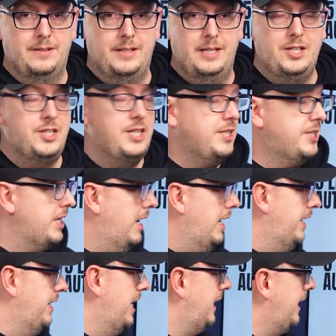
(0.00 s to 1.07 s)
This is
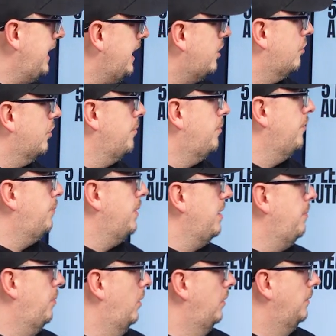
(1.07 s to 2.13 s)
an elite group of
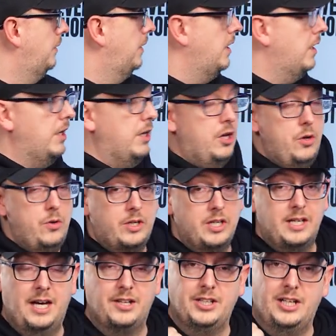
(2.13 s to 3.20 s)
people who
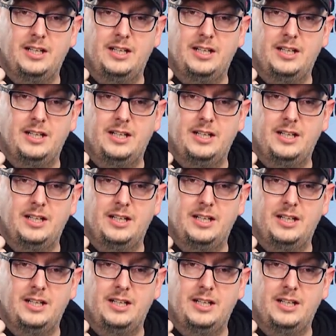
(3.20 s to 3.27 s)
can gather